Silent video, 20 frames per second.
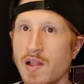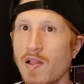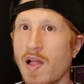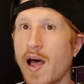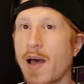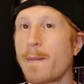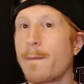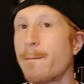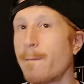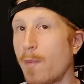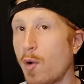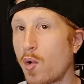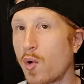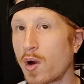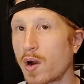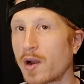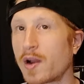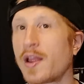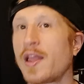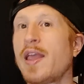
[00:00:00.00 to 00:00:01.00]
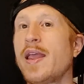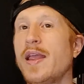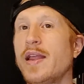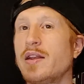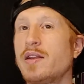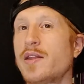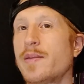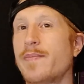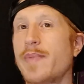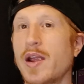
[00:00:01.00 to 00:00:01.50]
lot more
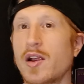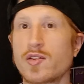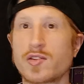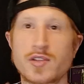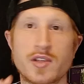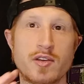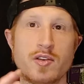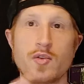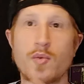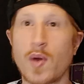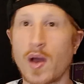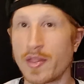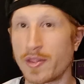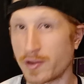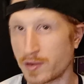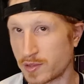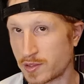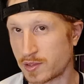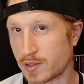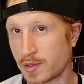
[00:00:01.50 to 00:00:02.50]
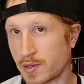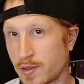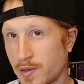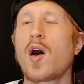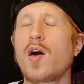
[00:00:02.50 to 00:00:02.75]
in comparison to others.